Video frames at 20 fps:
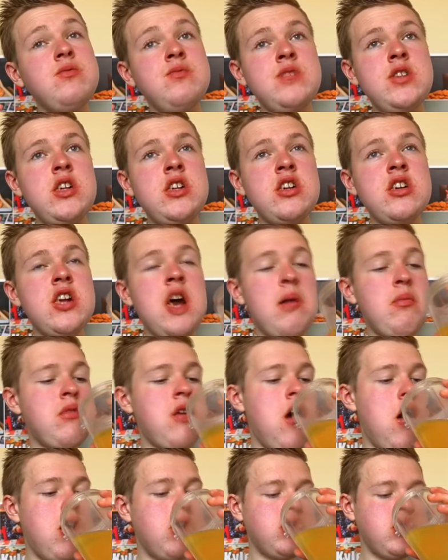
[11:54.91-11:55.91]
That didn't happen.
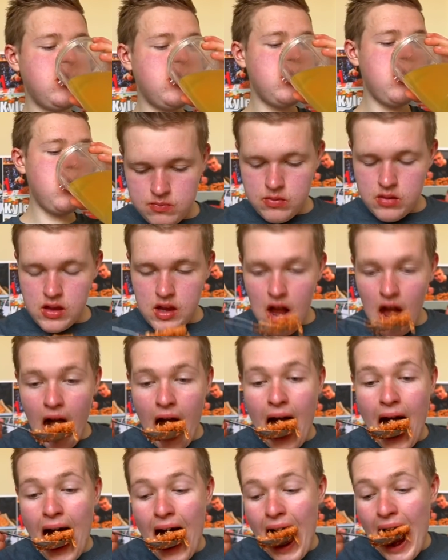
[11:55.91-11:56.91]
On
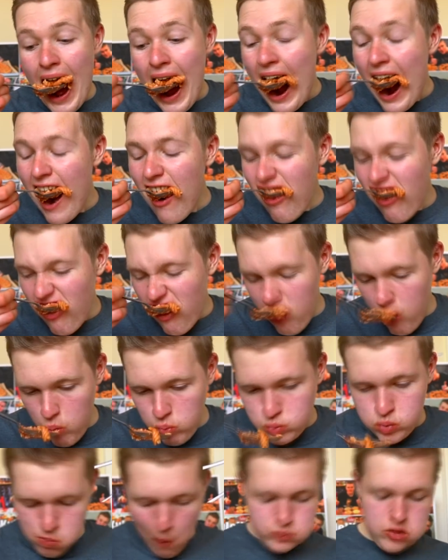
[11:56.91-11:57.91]
each video.
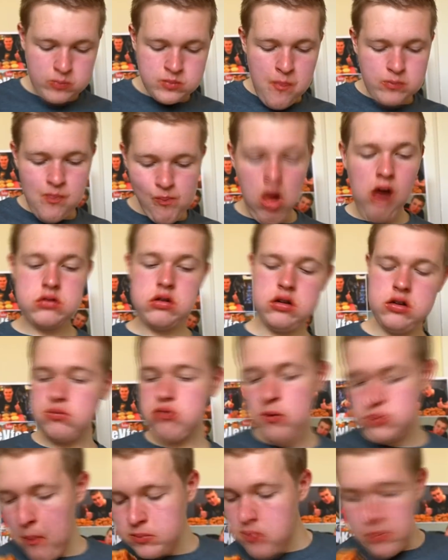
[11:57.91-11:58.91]
So yeah, if you do buy a
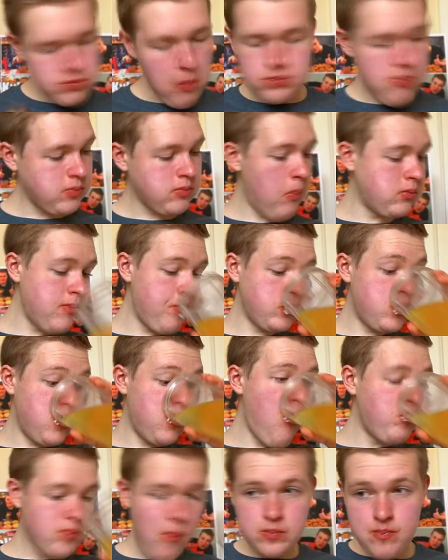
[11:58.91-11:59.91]
t-shirt, let me know on
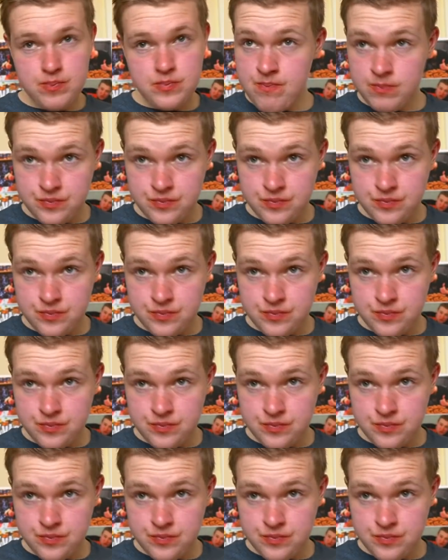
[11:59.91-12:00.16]
Facebook.